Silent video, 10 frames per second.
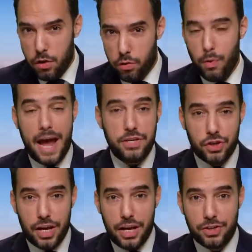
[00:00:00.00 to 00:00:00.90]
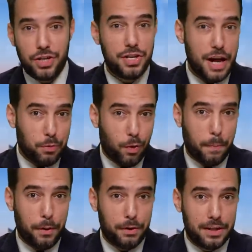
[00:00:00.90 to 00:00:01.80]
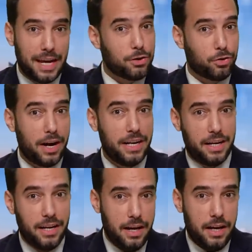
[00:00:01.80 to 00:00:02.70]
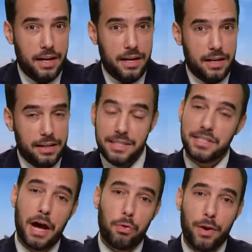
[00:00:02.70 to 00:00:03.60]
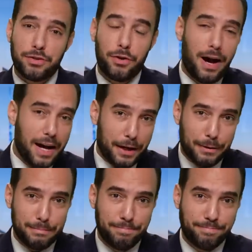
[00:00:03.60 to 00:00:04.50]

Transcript: Through Education, Network Building, and Training, in Southwest Ohio.